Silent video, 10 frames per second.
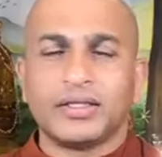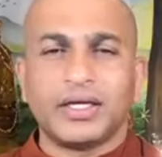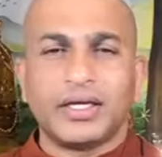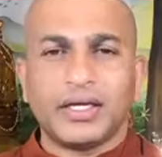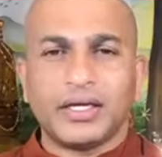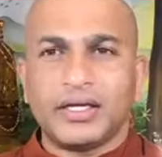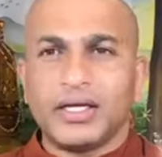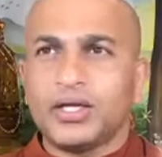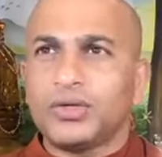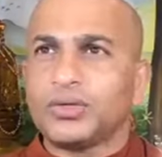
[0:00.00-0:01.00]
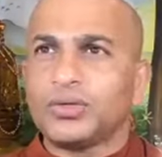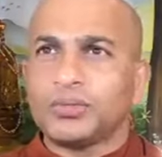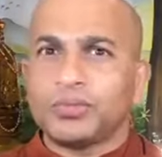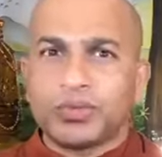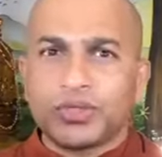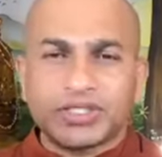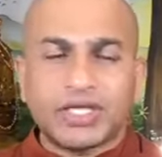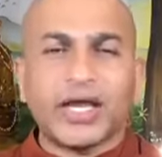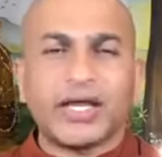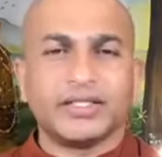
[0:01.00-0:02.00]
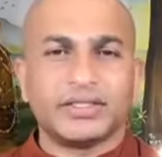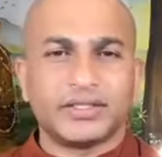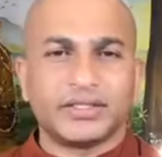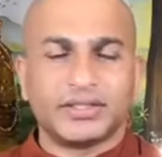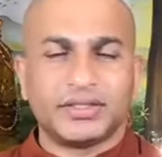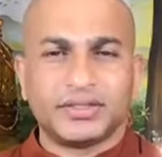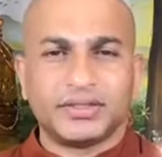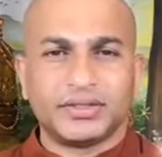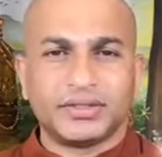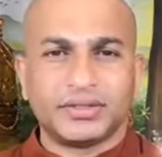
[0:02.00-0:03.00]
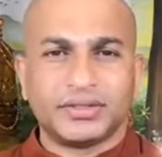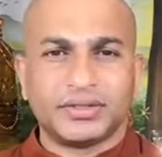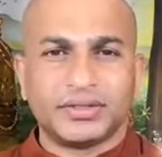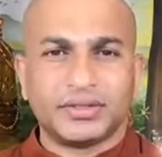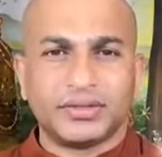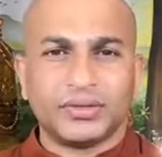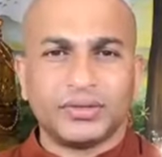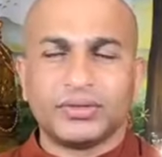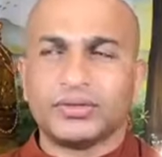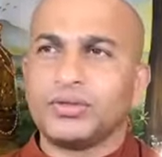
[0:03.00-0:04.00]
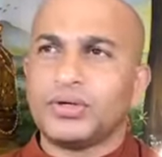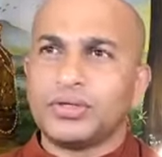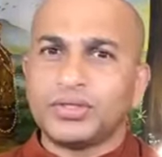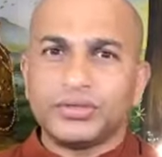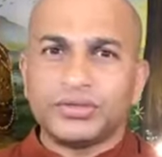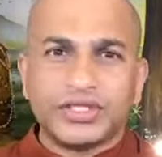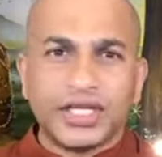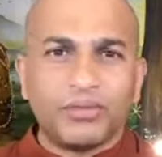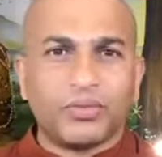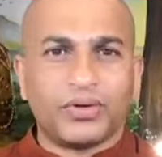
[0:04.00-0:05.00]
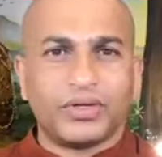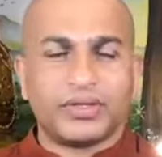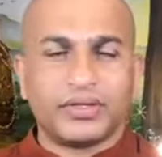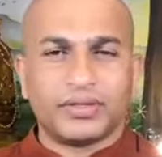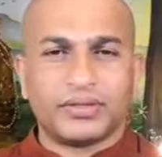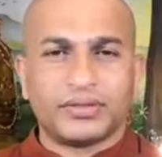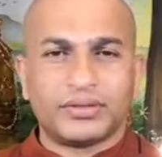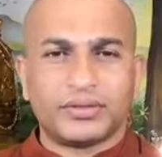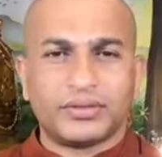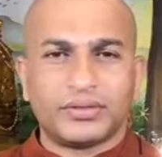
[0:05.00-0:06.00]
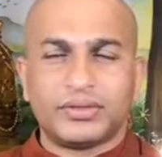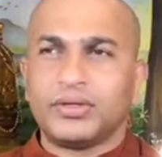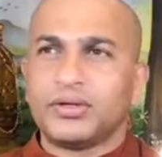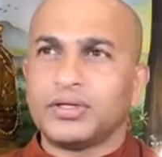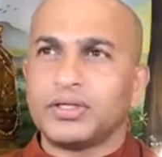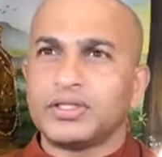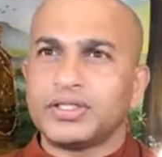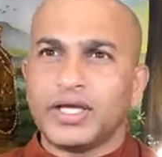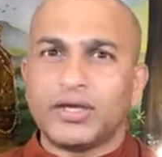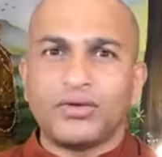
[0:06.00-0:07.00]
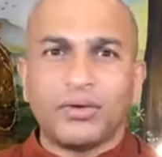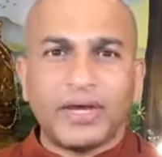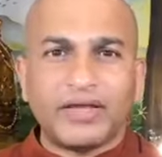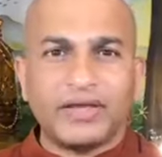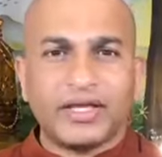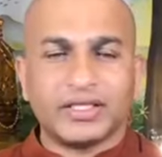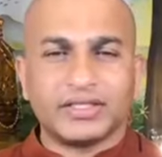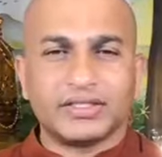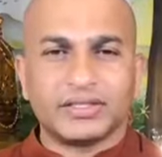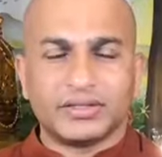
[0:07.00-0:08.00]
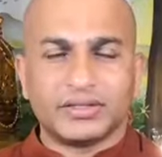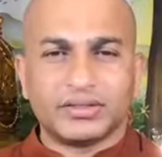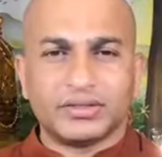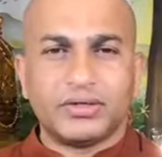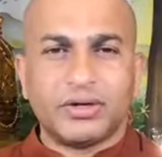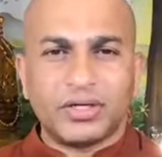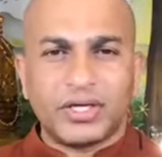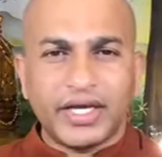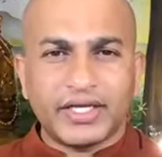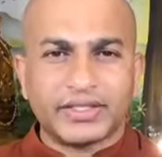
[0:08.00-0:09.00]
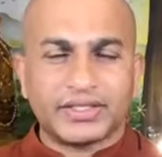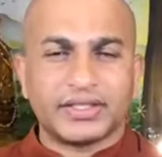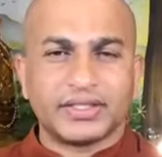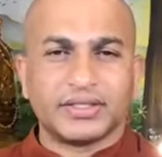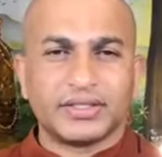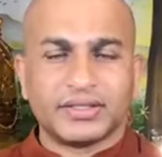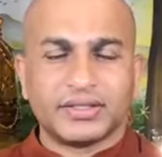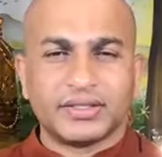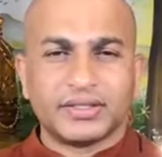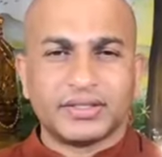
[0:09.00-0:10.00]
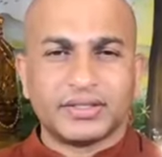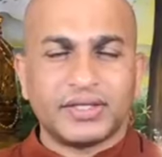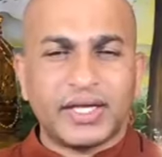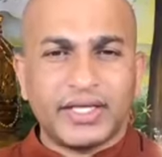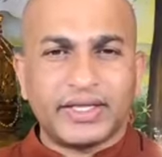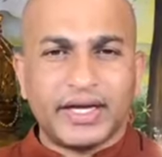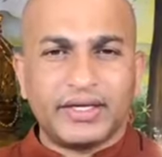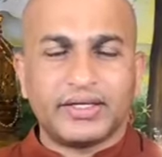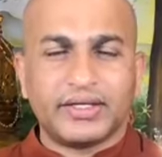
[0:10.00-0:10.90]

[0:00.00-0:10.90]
it need to put signs. You know, don't use cell phone. Don't check your messages. Don't text. Like that.